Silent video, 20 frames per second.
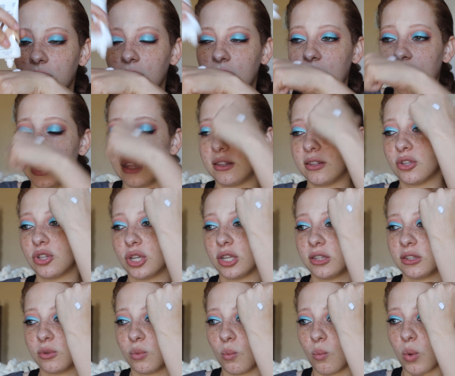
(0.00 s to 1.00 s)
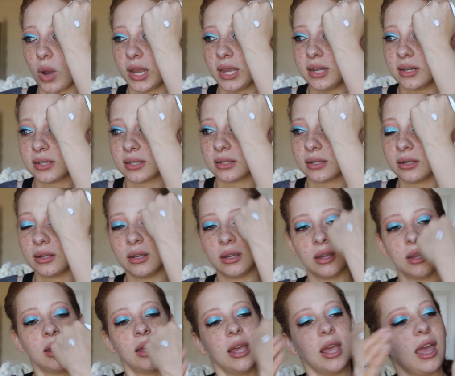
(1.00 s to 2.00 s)
it's just white.
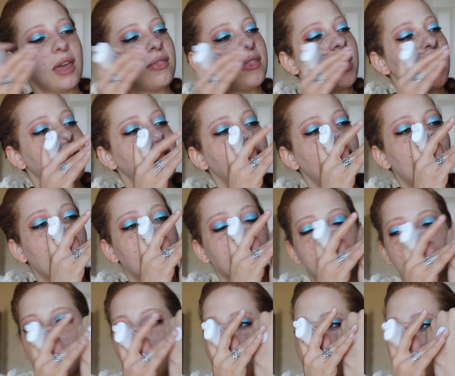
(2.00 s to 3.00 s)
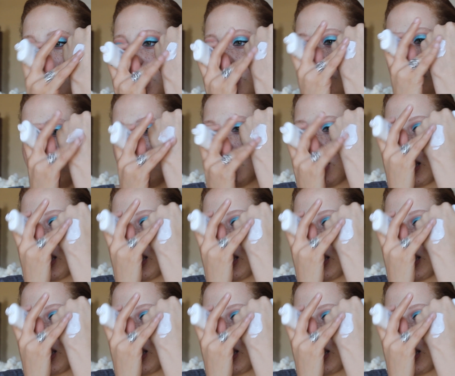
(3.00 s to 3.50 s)
And then as you blend it